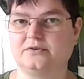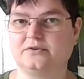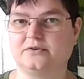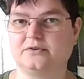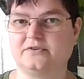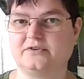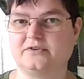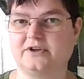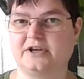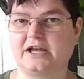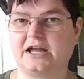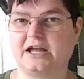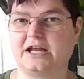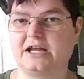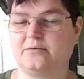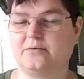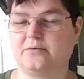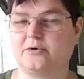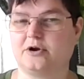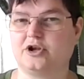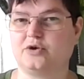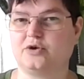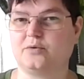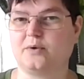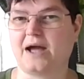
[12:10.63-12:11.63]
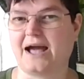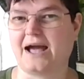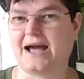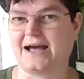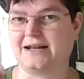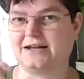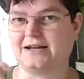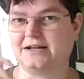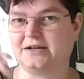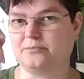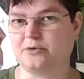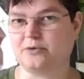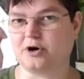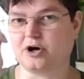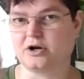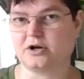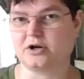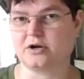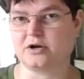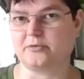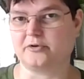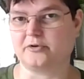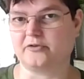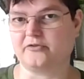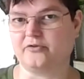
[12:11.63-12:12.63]
So it's like anywhere you had a
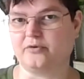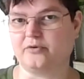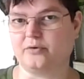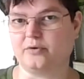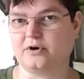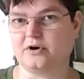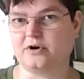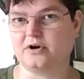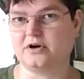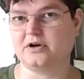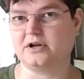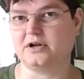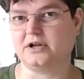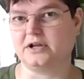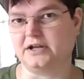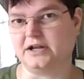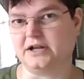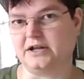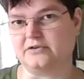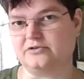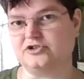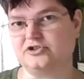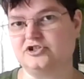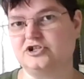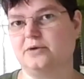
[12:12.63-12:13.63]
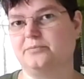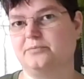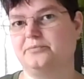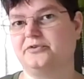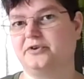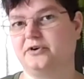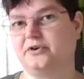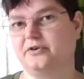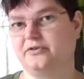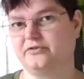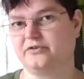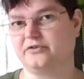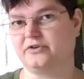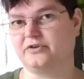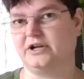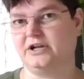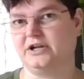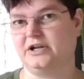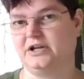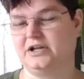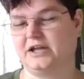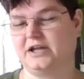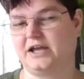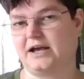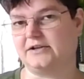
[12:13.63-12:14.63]
mark before, it now jumps over
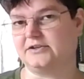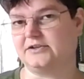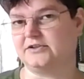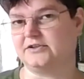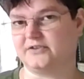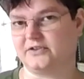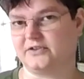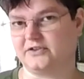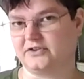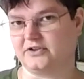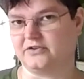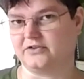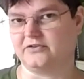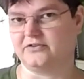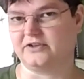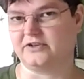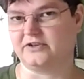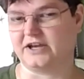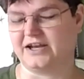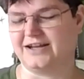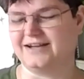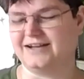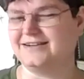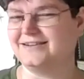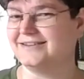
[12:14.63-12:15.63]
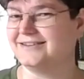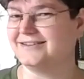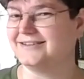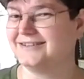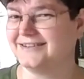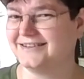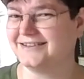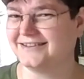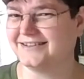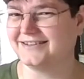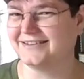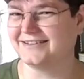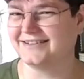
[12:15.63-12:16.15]
it and catches on the other side.